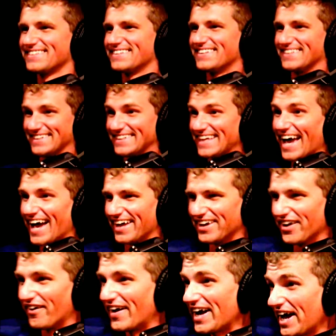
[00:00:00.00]
Yeah,
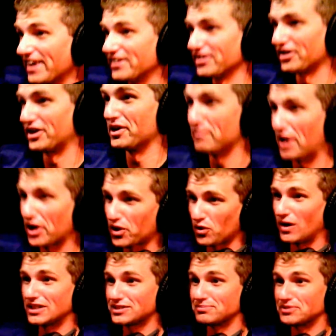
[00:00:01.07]
no, I had to learn about
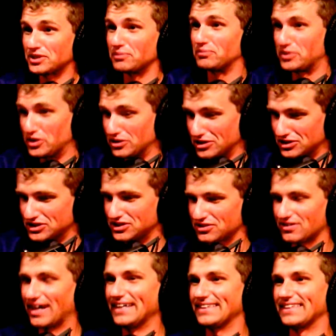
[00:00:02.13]
quantum computers to
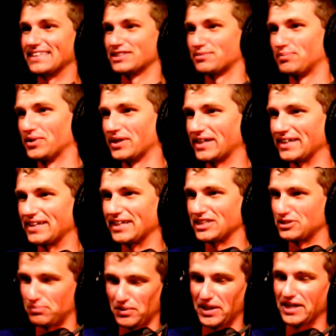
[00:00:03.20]
write this book and
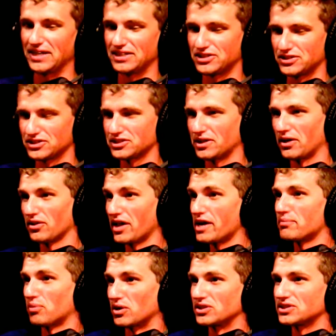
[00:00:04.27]
explain to a
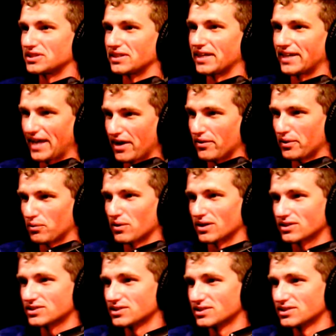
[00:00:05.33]
layperson like how it works.